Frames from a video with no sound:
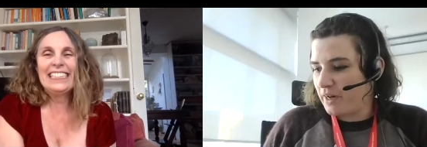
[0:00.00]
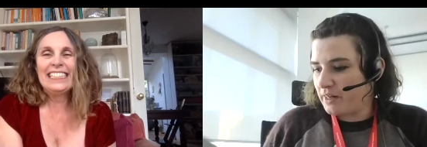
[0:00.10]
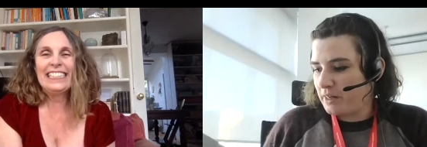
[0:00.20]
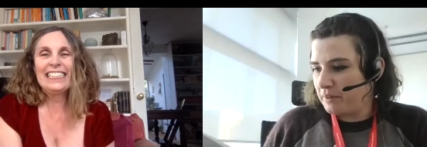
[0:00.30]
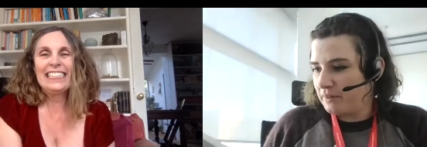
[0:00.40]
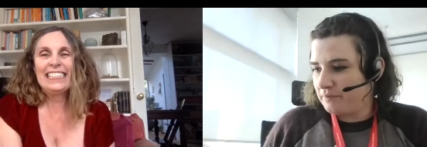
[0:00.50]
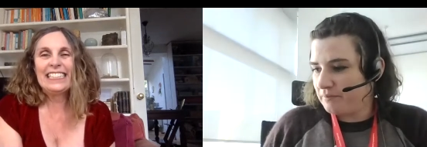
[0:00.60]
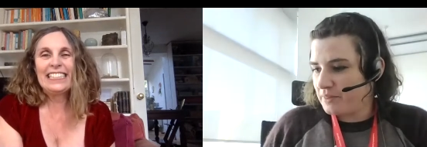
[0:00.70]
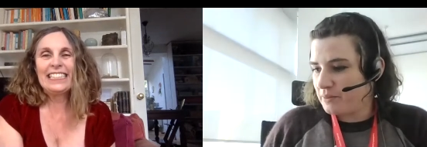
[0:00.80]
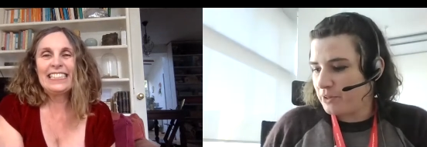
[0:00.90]
Speaker 1: pineapple
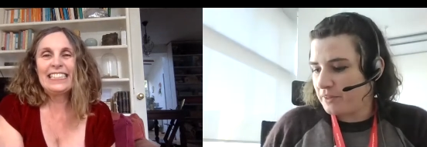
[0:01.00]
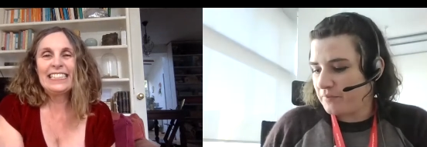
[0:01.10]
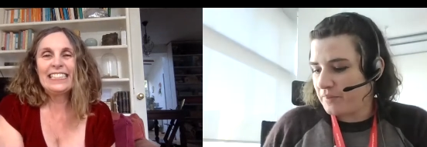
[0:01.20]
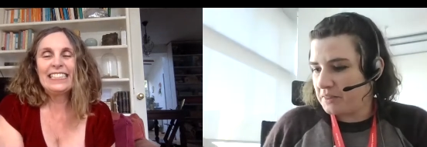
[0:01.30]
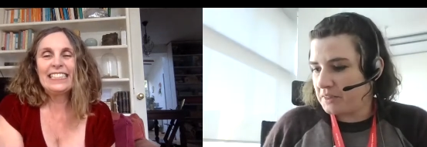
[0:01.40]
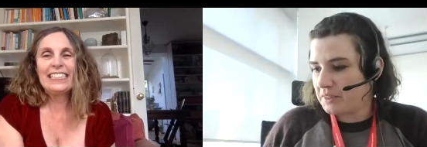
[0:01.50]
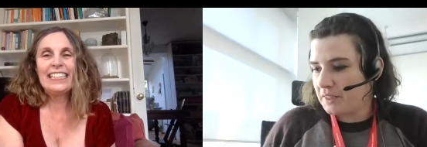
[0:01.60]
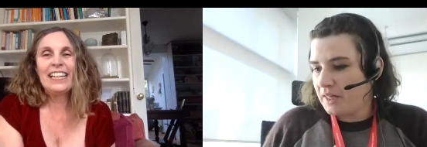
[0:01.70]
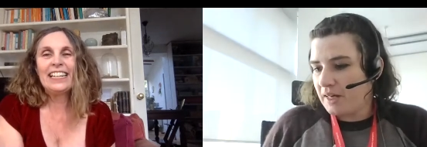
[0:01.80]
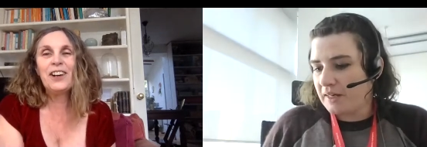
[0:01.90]
somewhere in it.
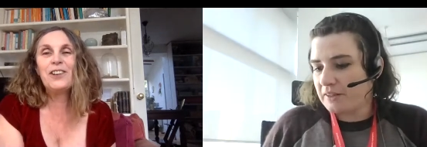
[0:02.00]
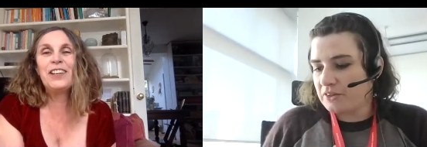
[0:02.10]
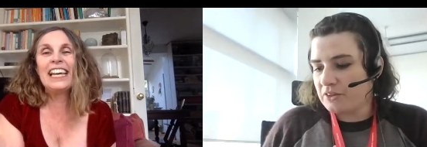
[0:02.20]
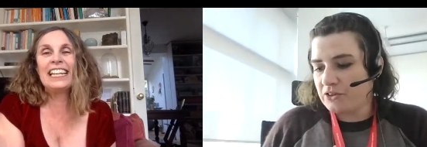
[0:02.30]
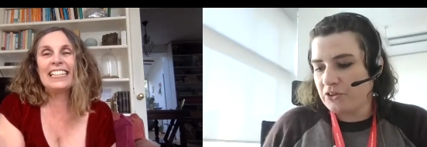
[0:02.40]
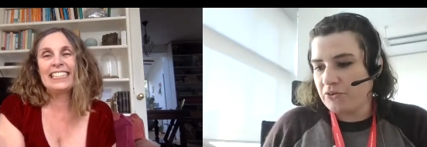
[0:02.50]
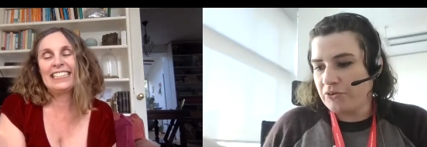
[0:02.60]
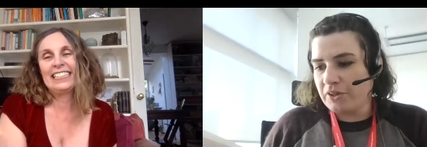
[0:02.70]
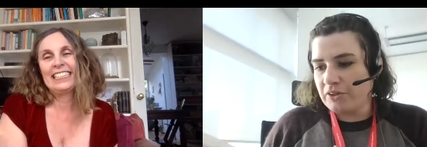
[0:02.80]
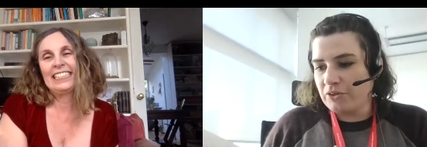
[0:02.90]
Oh and yeah. Did you
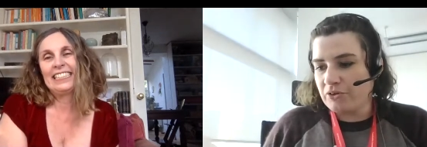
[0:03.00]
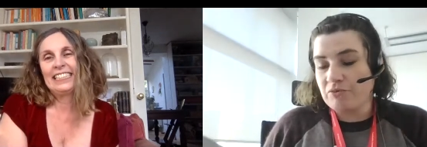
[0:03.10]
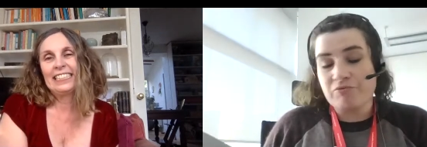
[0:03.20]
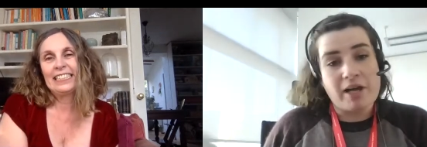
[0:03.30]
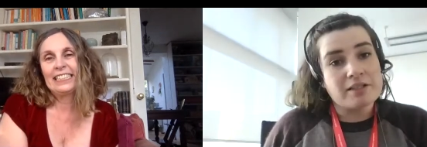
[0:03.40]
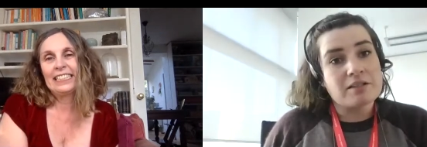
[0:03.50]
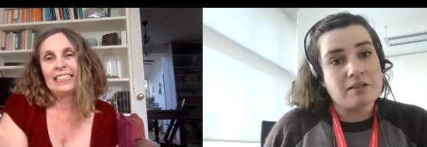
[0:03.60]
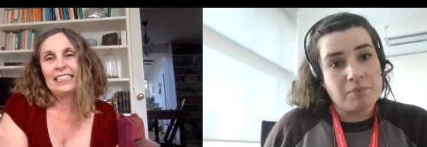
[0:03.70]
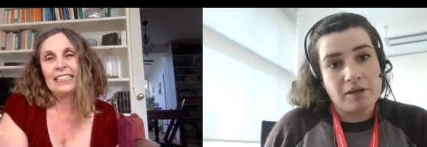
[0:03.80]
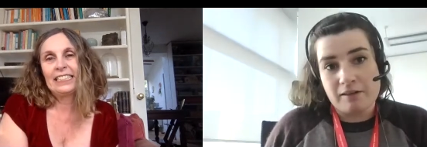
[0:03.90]
know that you could rent
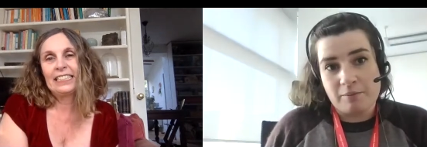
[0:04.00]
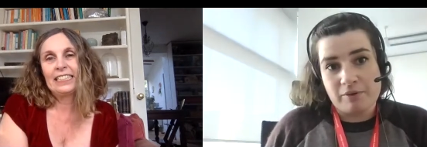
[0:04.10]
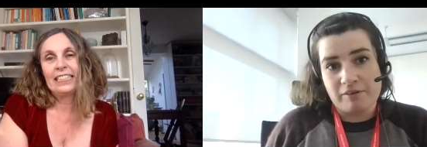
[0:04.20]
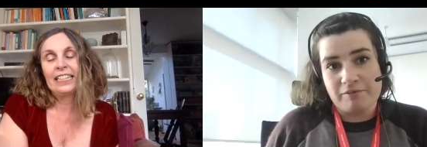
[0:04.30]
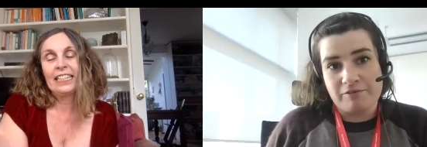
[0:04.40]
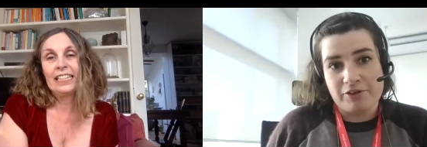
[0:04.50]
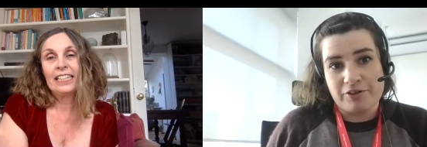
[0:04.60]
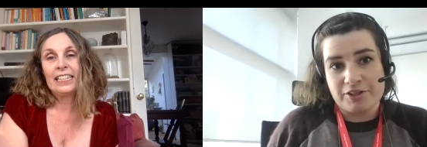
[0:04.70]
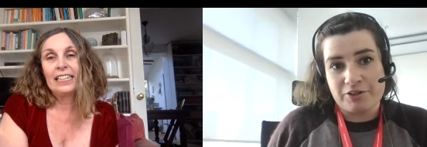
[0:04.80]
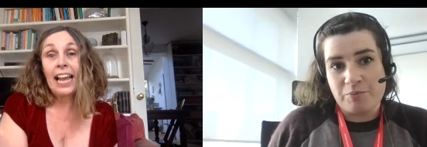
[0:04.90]
a pineapple for
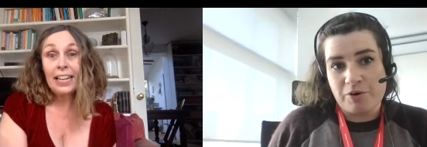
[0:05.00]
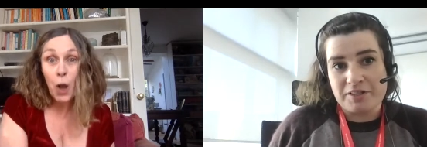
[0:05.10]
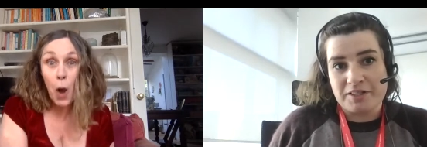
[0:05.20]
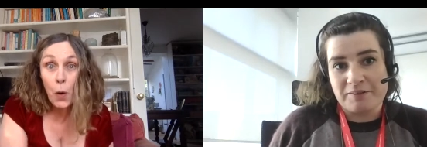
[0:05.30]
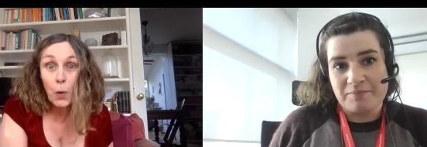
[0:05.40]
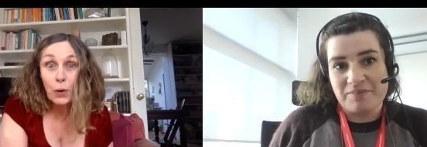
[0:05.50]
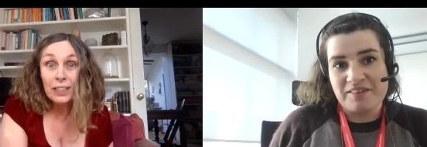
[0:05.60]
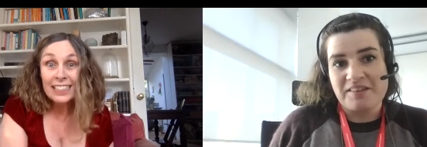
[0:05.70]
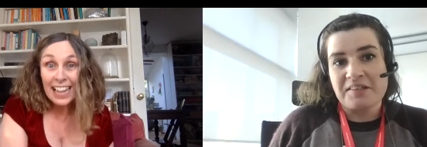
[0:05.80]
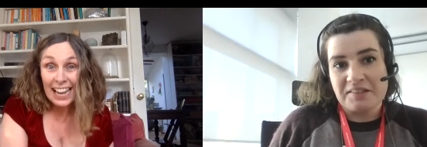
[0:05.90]
your dinner I party? Know.
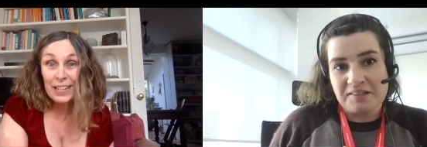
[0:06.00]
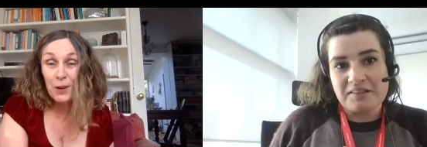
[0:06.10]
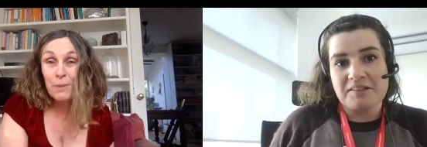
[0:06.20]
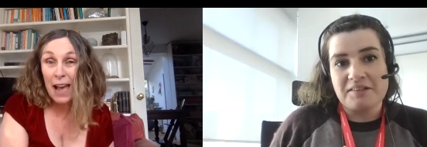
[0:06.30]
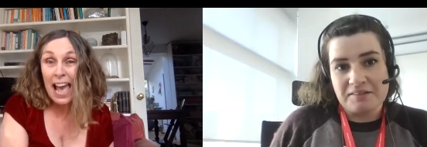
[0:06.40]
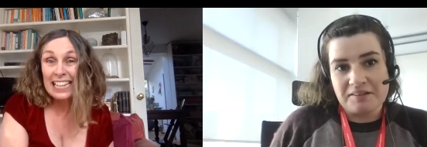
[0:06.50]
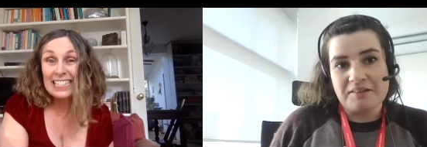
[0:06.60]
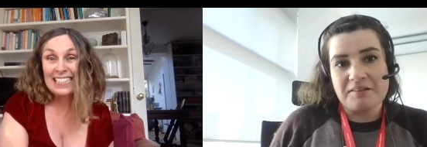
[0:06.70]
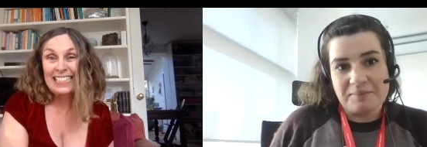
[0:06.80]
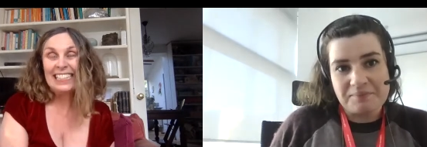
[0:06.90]
Speaker 2: I know, mad.
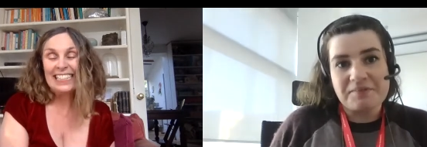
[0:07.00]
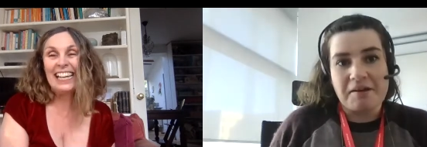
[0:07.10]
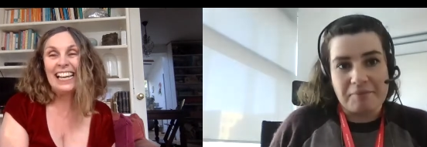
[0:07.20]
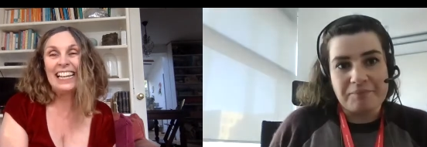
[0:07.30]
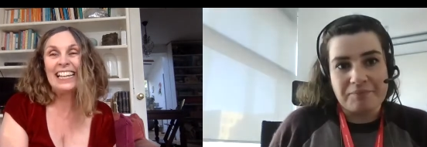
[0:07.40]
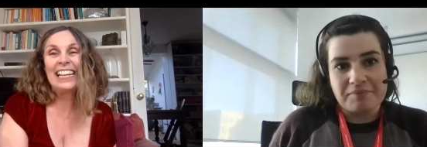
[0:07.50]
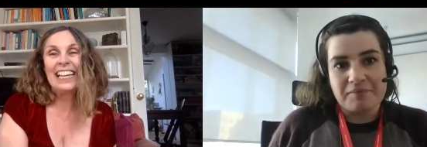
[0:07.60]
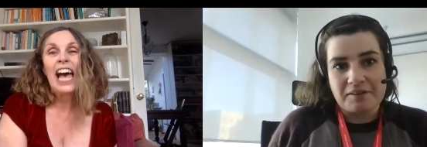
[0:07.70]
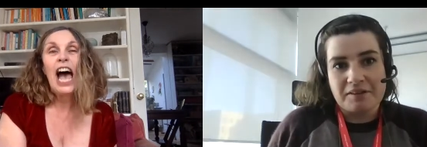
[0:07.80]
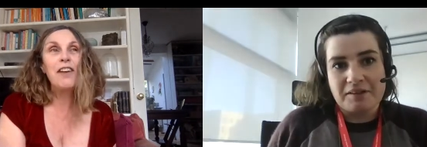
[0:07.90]
Yeah. yeah.
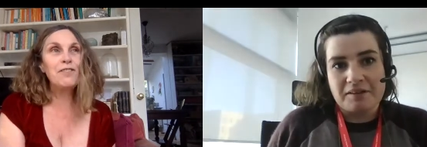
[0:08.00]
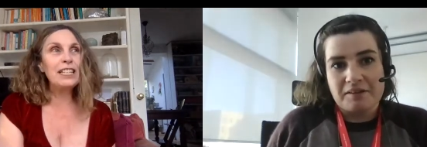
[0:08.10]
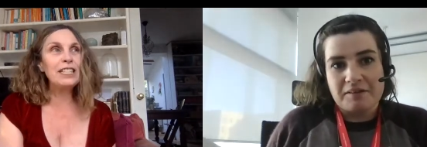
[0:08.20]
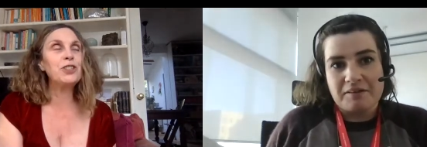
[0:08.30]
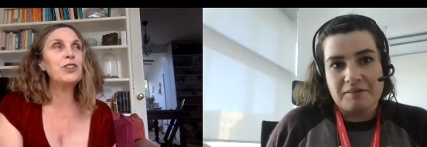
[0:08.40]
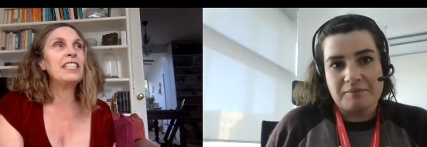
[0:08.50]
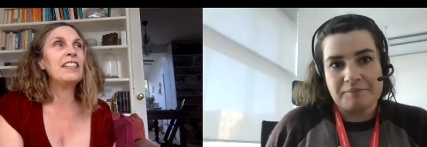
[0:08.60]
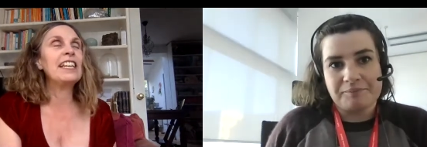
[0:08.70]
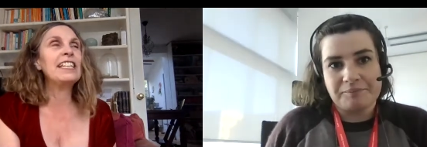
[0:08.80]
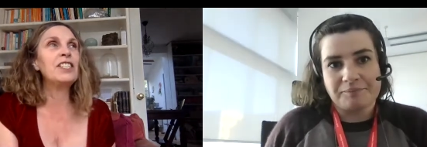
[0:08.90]
I've read stories. I
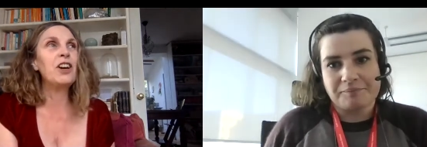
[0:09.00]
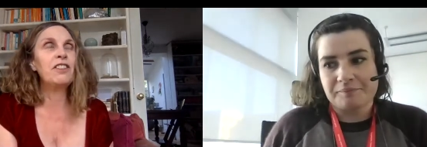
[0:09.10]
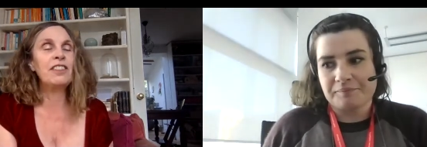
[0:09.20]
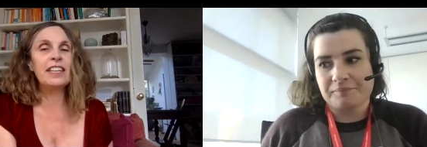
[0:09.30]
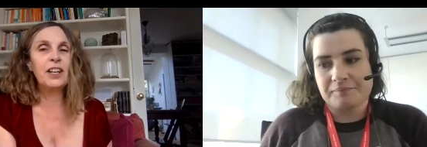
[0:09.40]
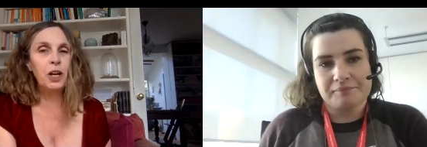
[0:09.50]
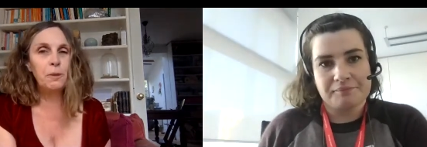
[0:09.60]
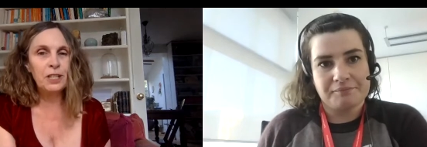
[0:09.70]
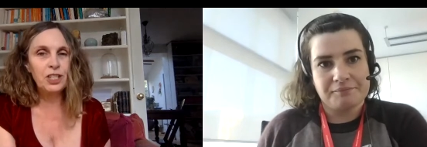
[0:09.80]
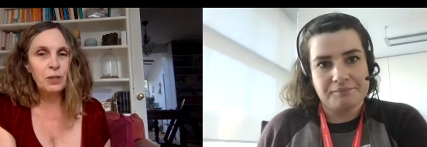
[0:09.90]
think it's Dorothea
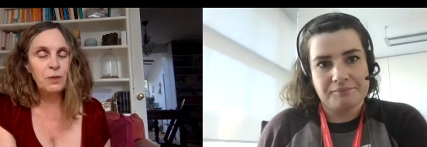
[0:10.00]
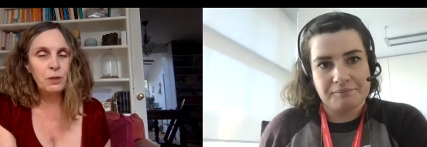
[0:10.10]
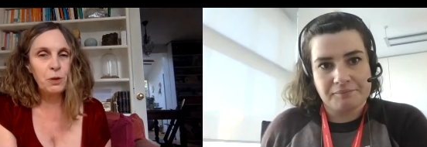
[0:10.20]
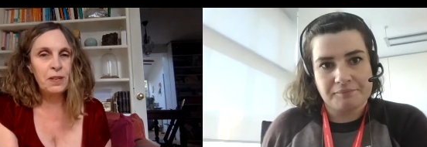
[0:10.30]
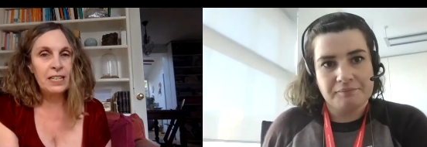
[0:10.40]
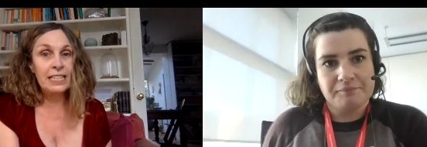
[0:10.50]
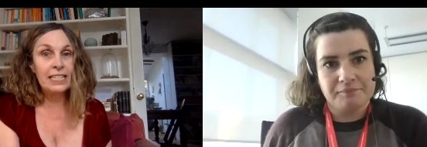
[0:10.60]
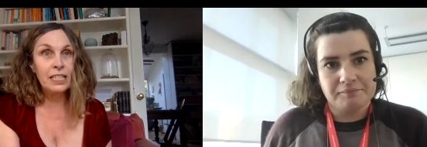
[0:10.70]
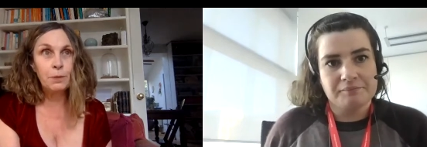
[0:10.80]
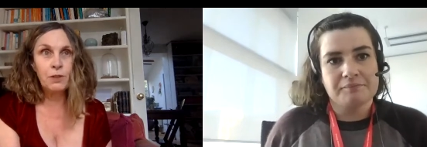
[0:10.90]
Herbert. She was a woman in
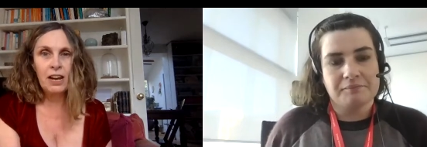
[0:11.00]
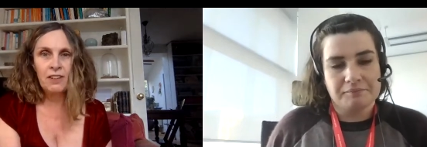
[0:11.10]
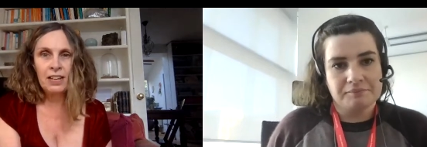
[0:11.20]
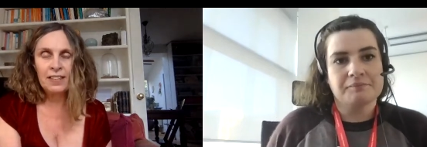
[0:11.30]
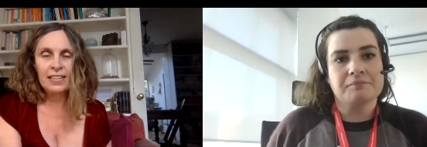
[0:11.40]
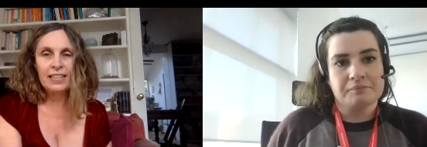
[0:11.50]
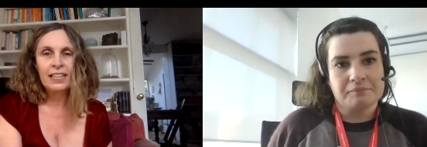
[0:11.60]
Tipperary, I think,